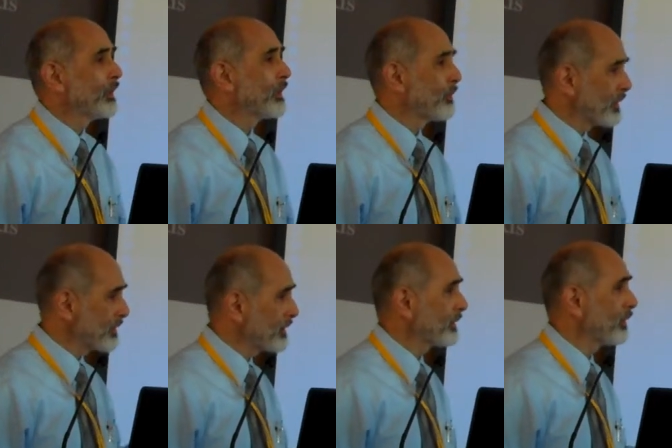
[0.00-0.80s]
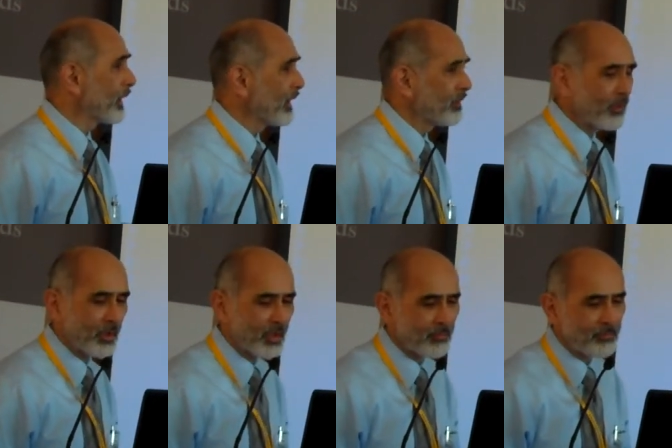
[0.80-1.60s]
of funding was just for
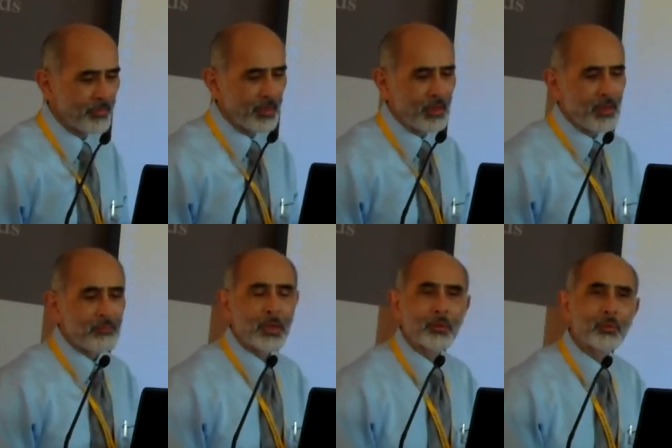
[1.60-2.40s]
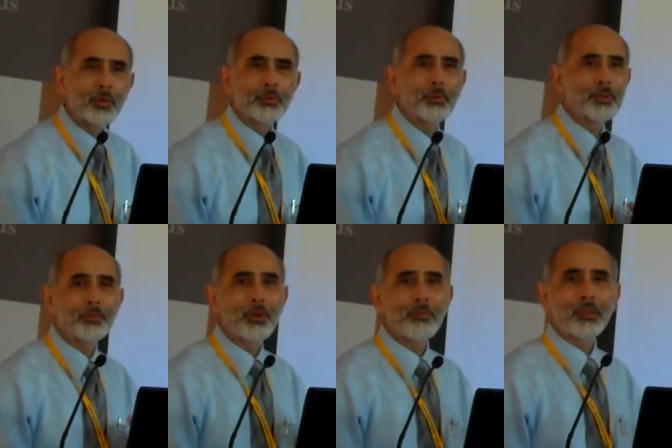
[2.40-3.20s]
California. But of course,
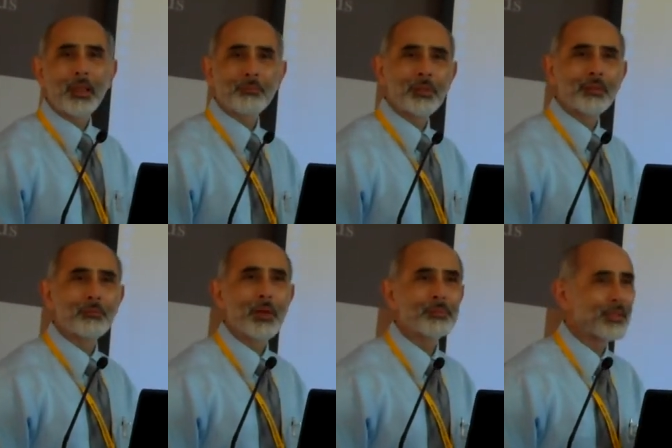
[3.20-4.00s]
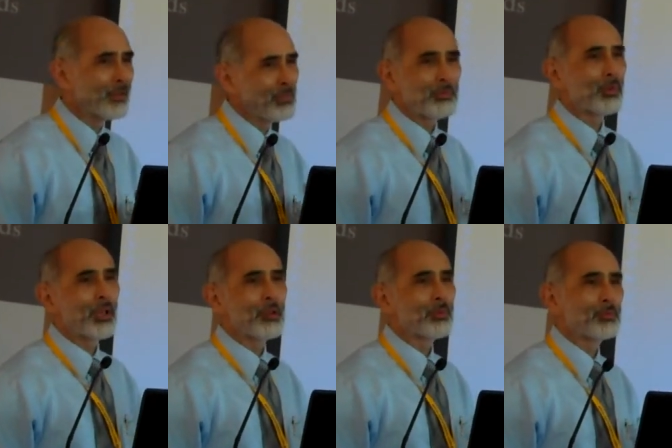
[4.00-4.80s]
once we opened up the website, people
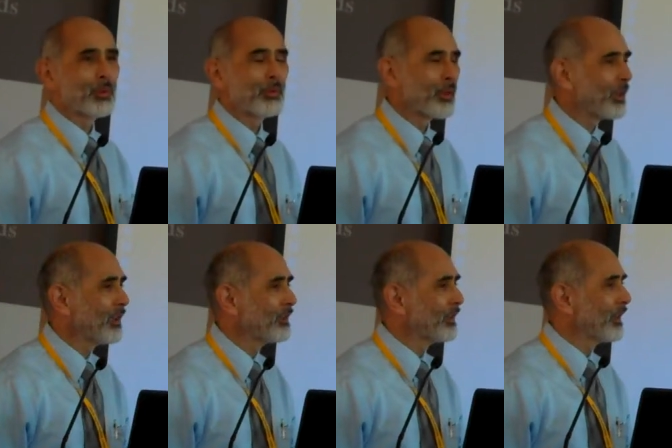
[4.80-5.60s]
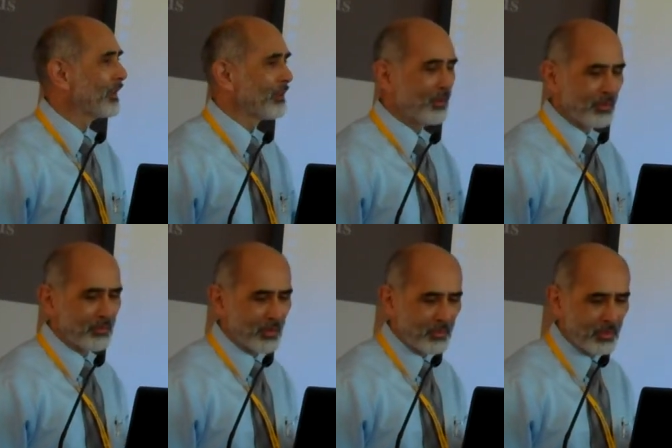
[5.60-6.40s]
came from all over the country and all
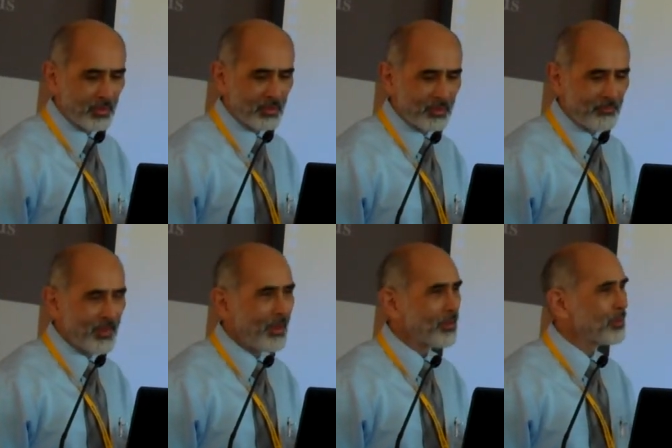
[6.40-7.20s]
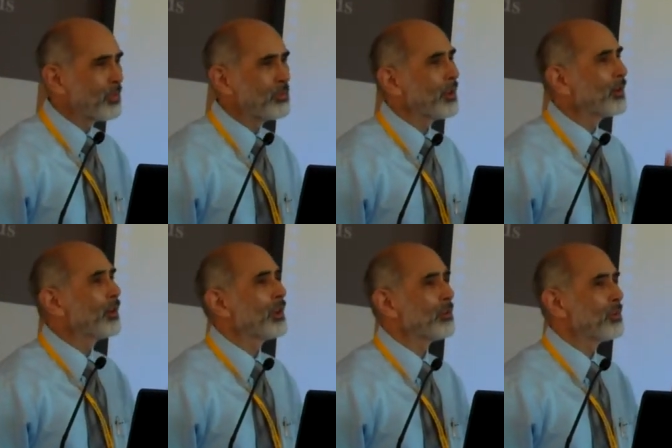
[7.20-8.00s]
over the world. So we've
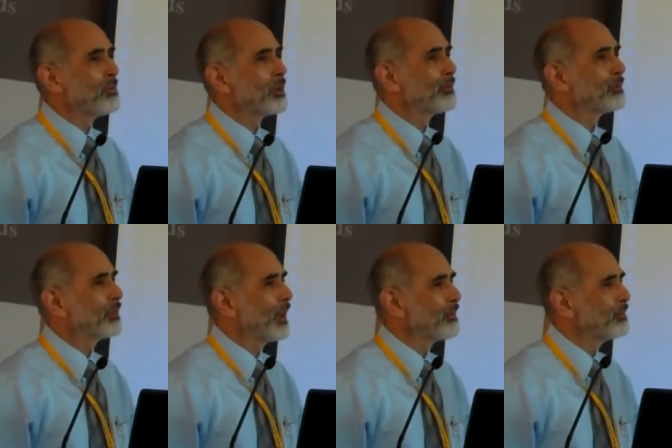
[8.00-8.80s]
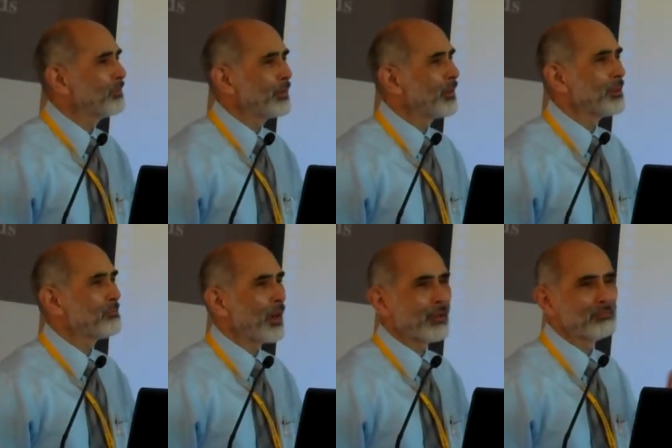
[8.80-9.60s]
been kind of
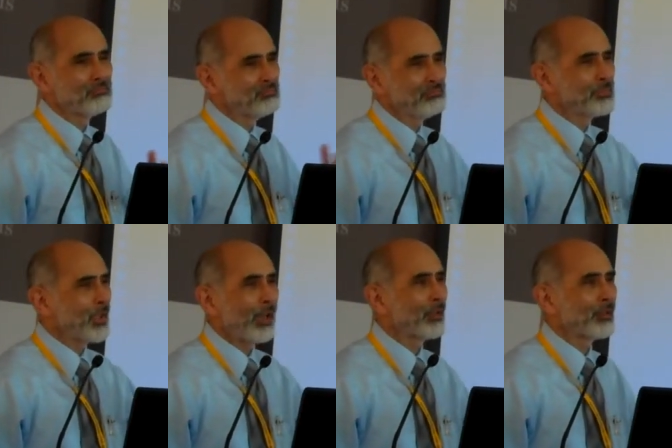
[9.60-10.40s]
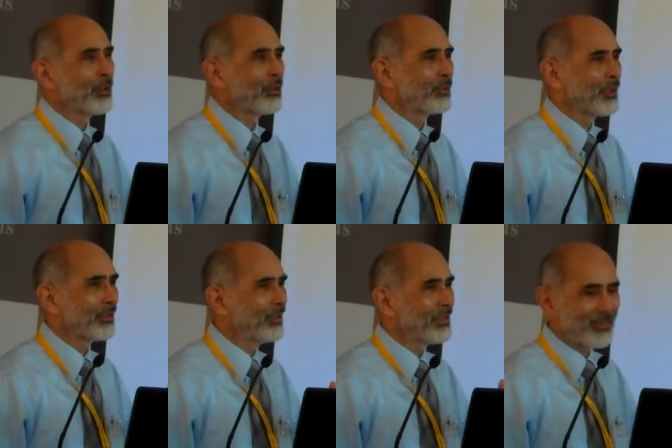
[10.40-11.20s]
learning by trial and error
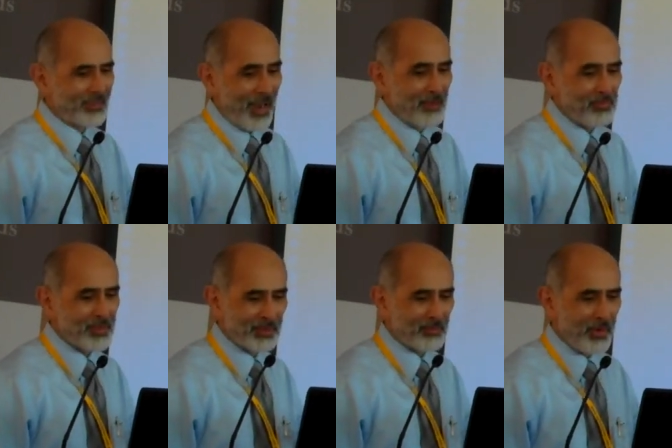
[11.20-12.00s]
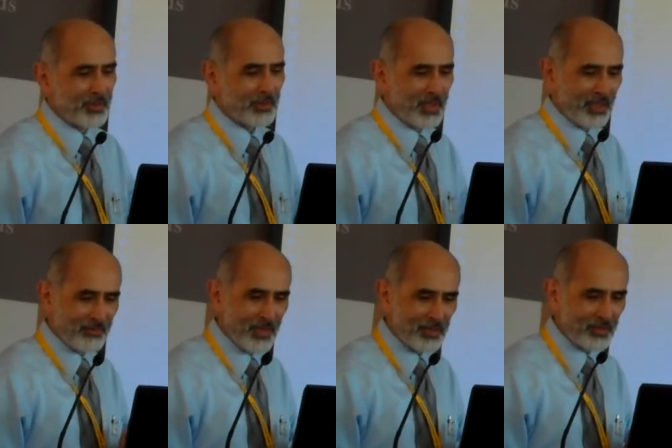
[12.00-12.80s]
that this happens, and why not take
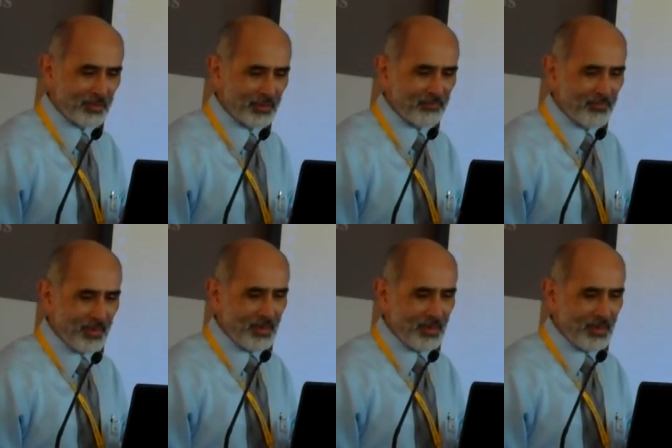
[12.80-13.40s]
advantage of it?